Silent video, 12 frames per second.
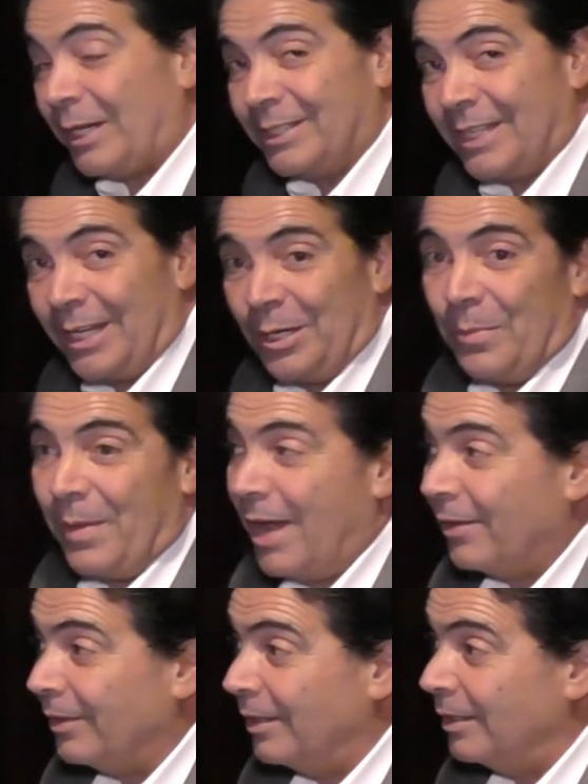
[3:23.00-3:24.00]
excited
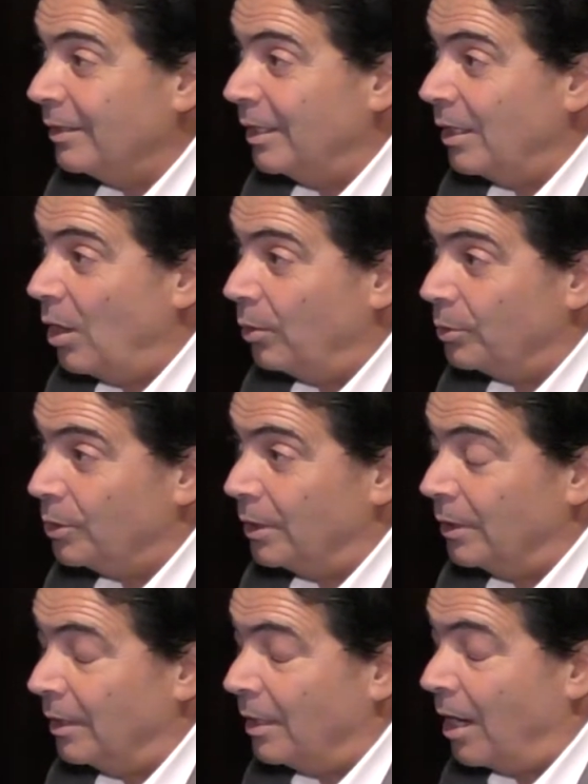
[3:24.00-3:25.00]
about the
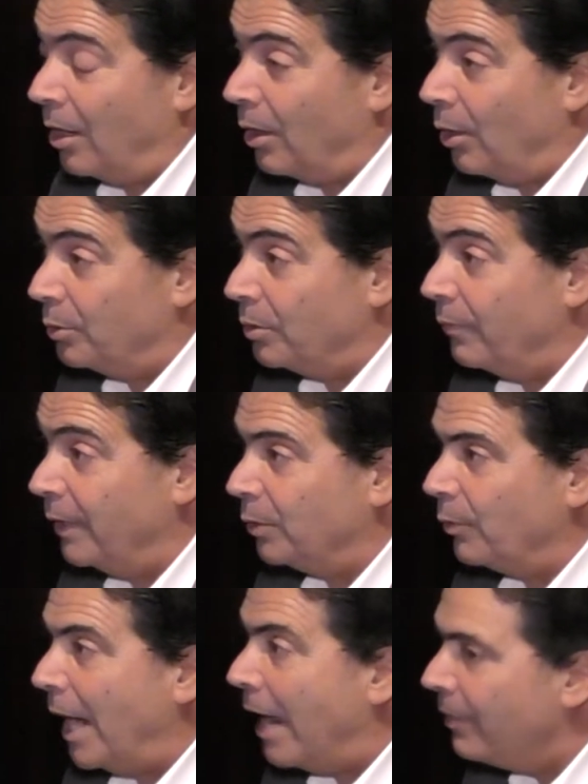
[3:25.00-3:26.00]
Ocean, our Ocean
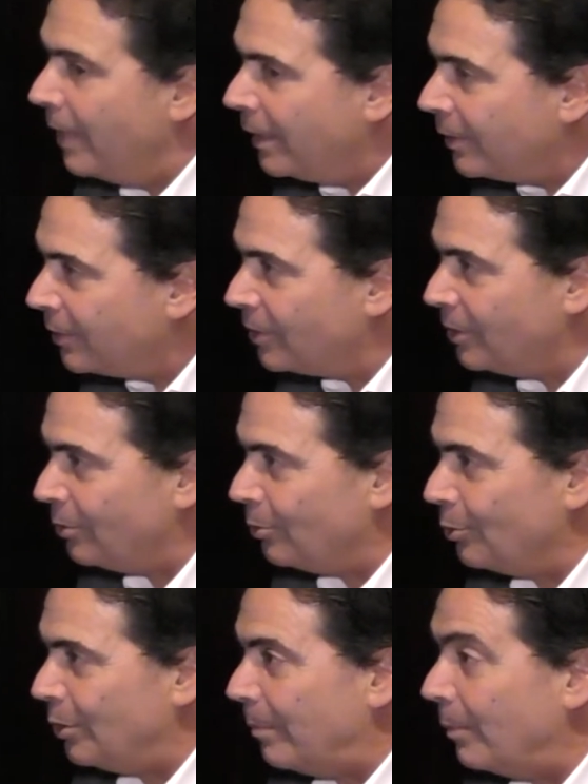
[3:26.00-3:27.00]
Victory, and then the
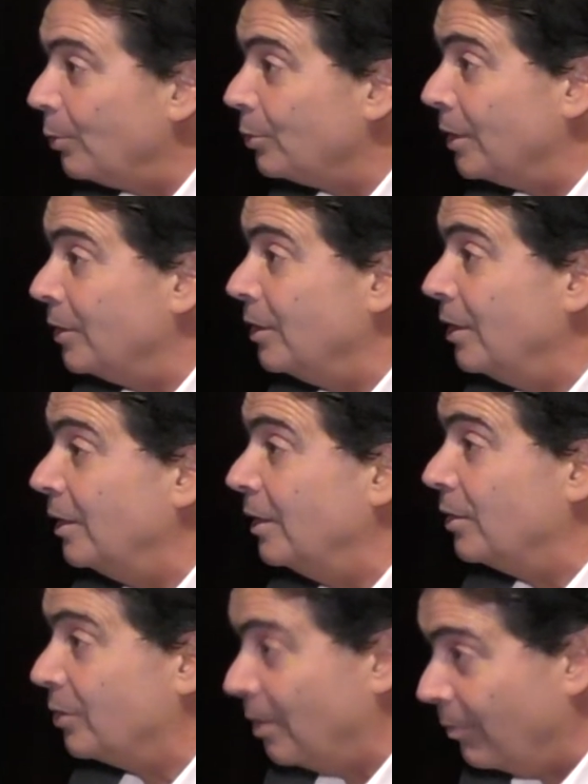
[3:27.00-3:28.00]
sister ship, Ocean
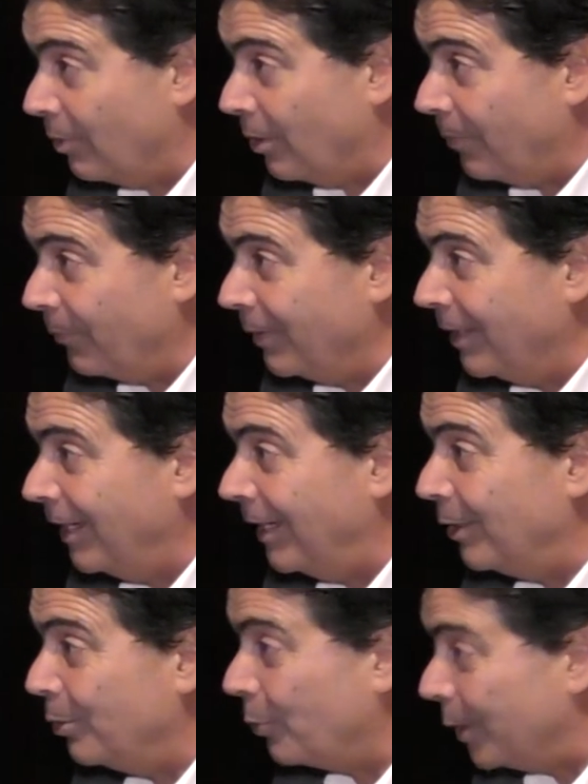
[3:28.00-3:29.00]
Discover,
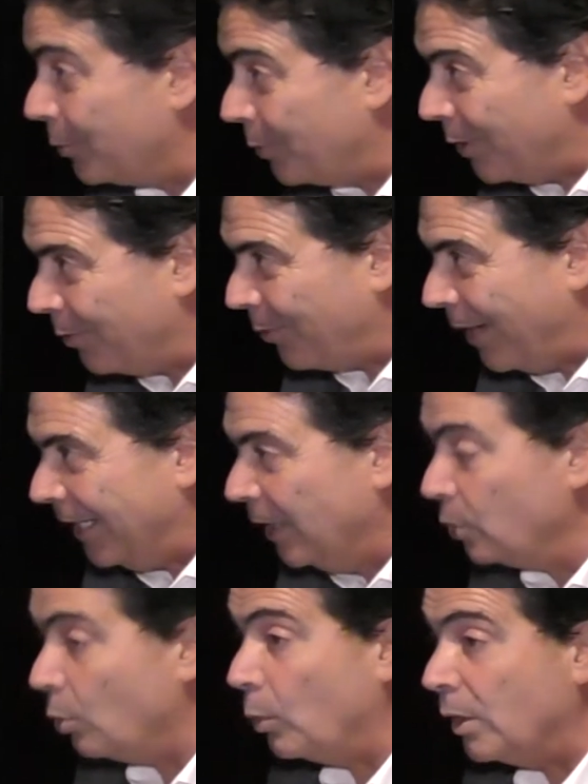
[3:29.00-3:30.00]
in twenty twenty-three.
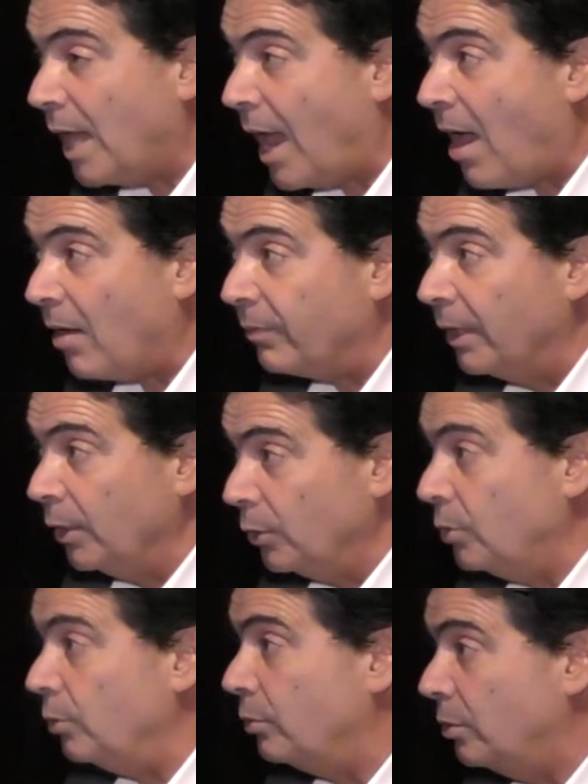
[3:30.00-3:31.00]
So we'll have
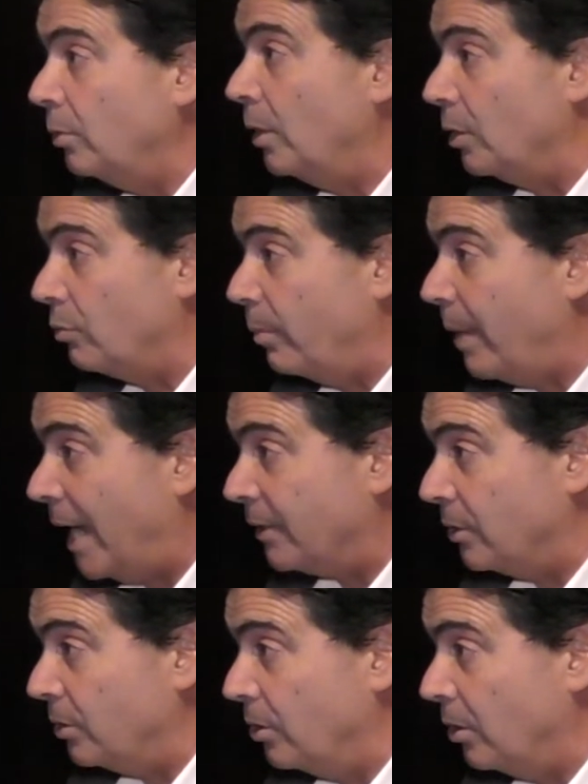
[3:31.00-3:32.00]
two two hundred
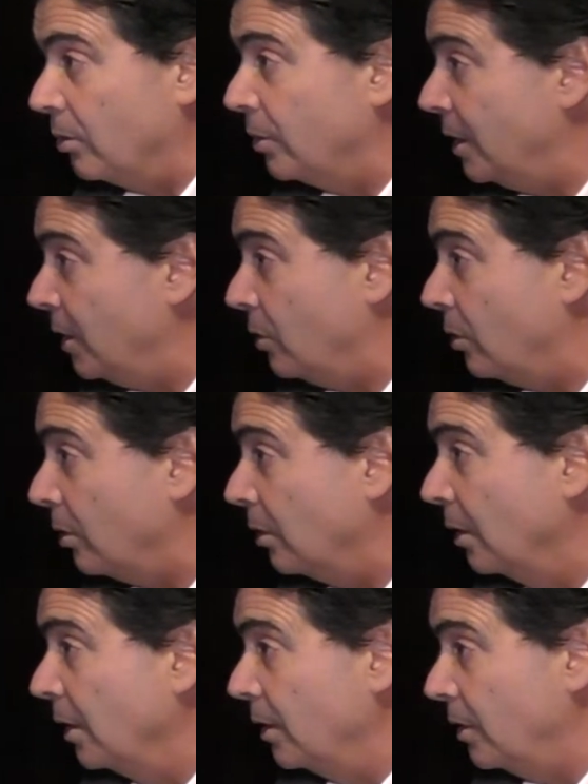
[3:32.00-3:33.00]
passenger sister
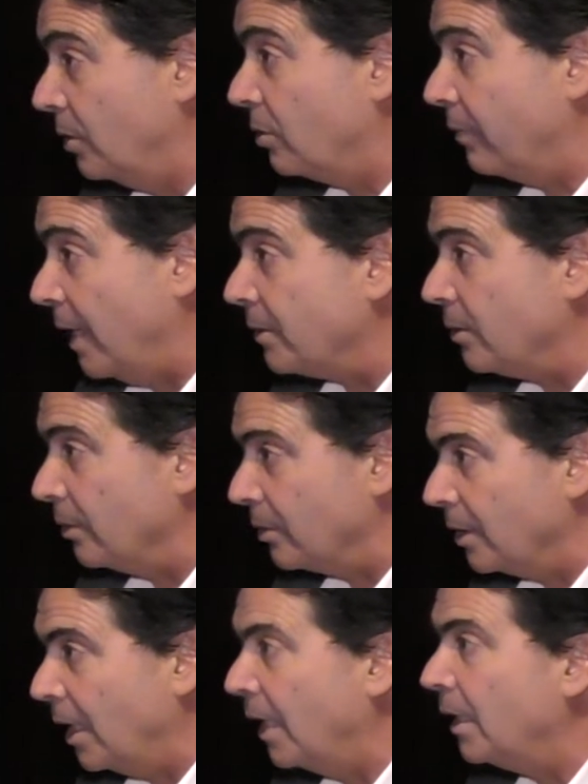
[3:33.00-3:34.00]
sister
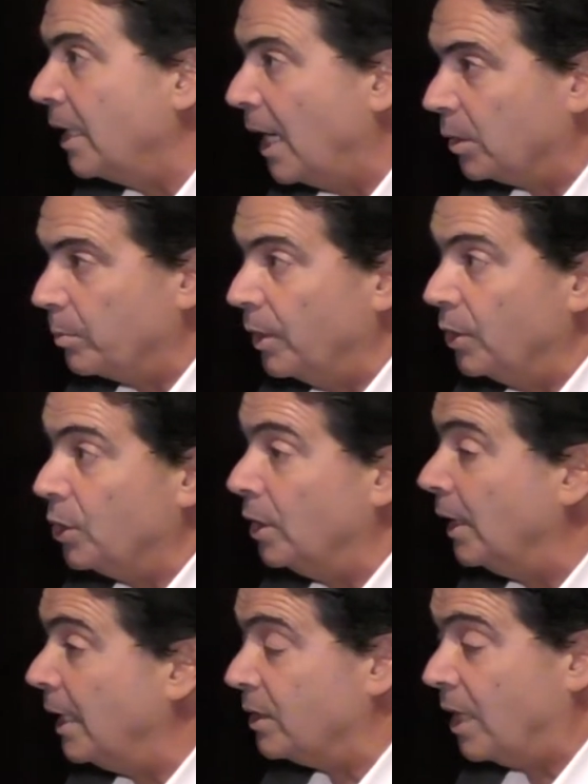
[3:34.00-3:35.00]
vessels in the Expedition
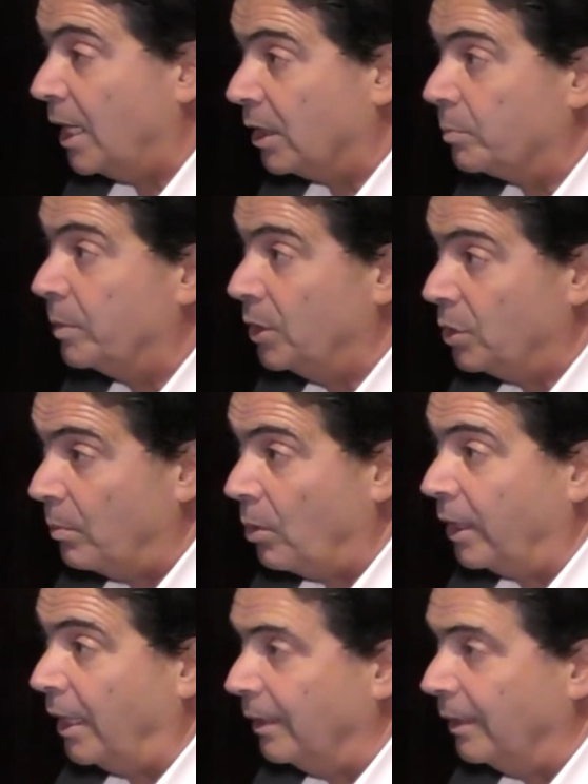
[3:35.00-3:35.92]
Alaska Expedition market.